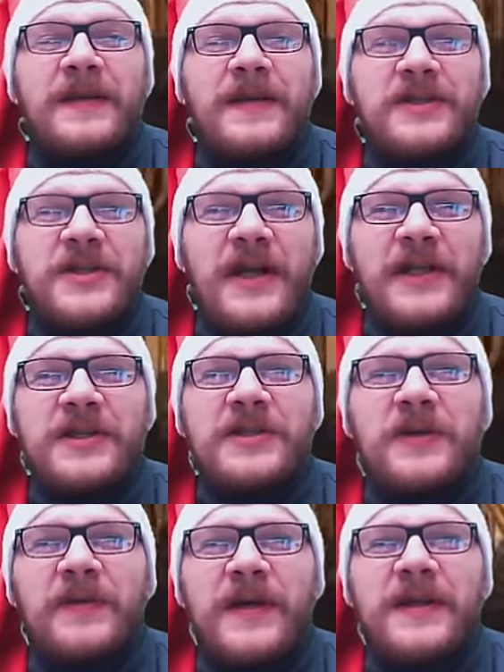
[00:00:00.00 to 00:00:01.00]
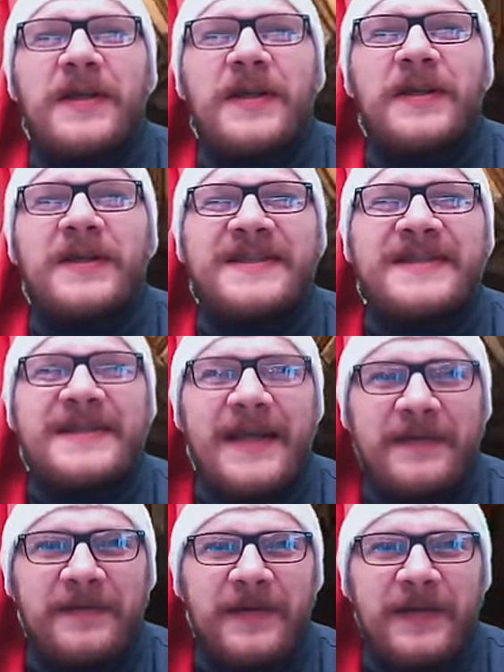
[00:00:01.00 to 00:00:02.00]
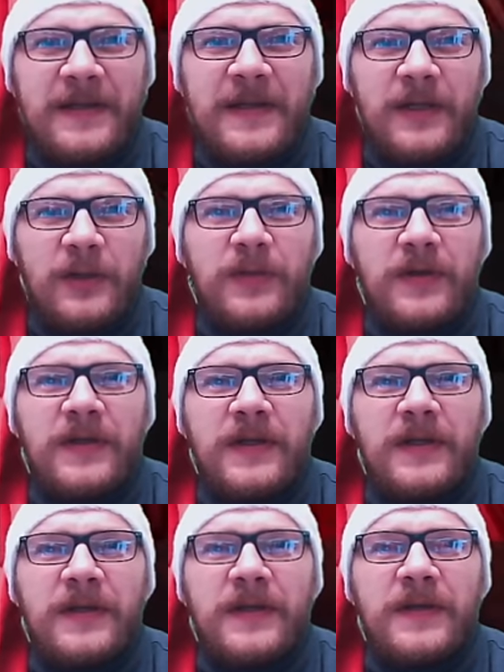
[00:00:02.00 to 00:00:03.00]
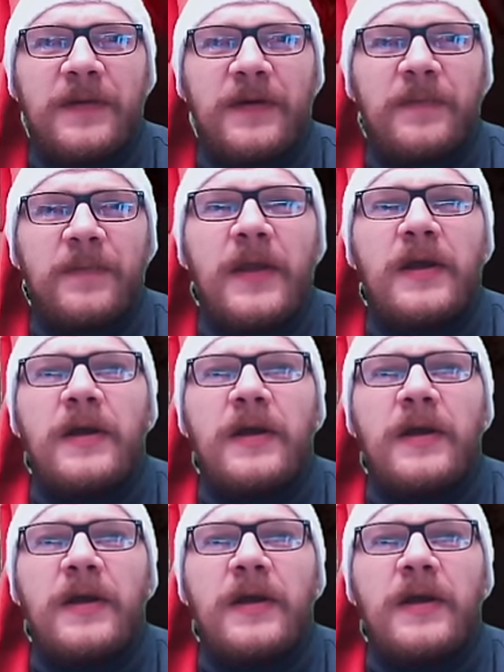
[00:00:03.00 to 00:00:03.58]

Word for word: The challenger rating here is definitely helping the guillotine though.